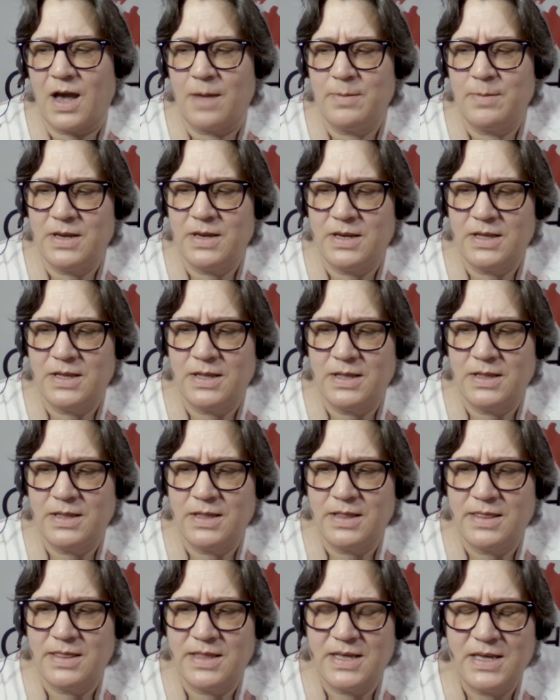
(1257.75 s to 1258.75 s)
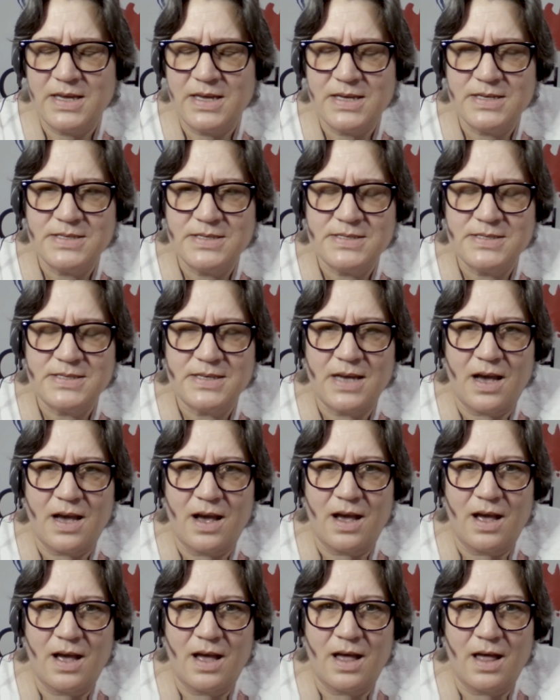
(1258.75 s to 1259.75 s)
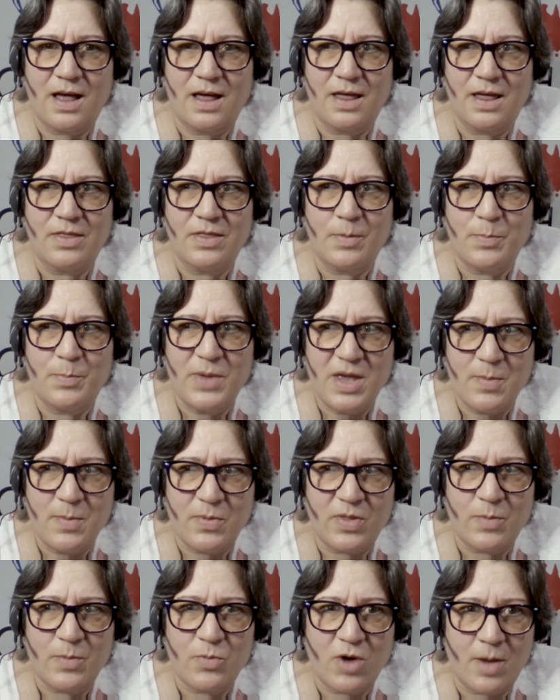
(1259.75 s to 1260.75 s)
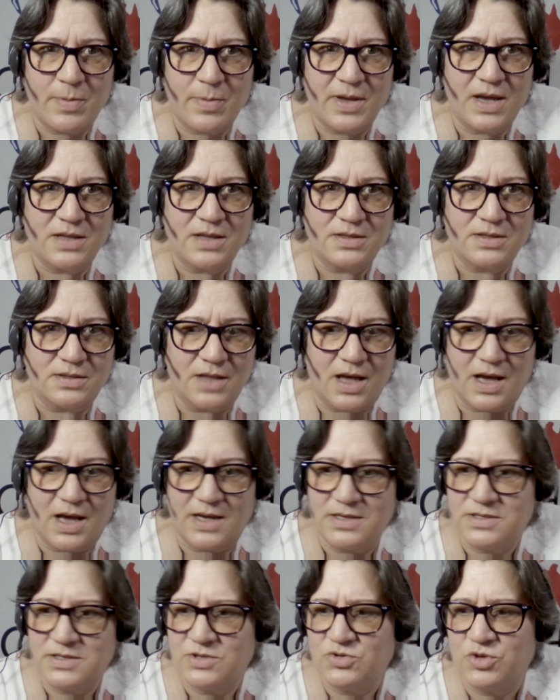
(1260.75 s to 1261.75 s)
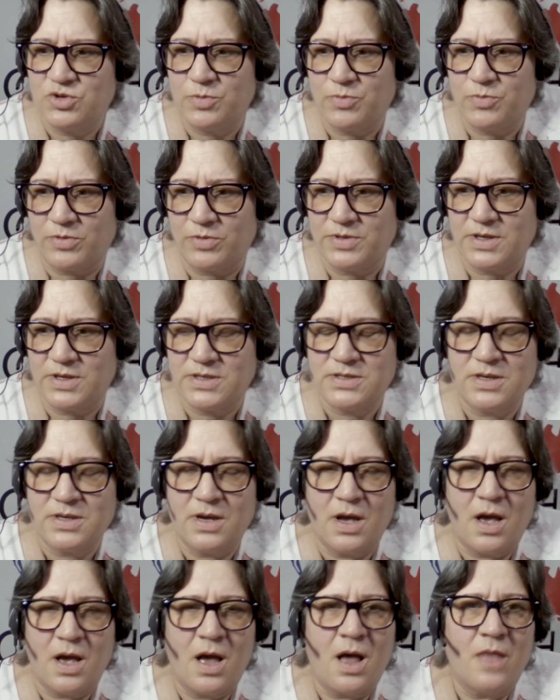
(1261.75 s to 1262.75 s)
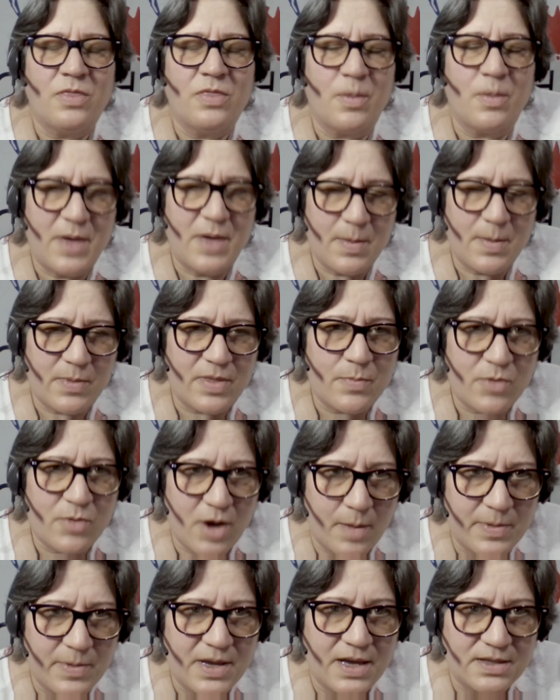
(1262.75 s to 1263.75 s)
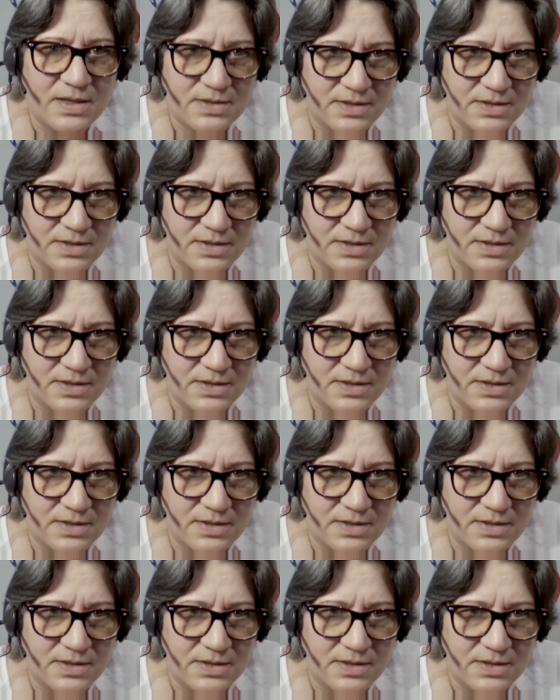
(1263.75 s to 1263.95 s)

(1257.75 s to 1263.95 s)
I mean, the thing is, the people that propagate the lies, Troop wrote this, the people that propagate the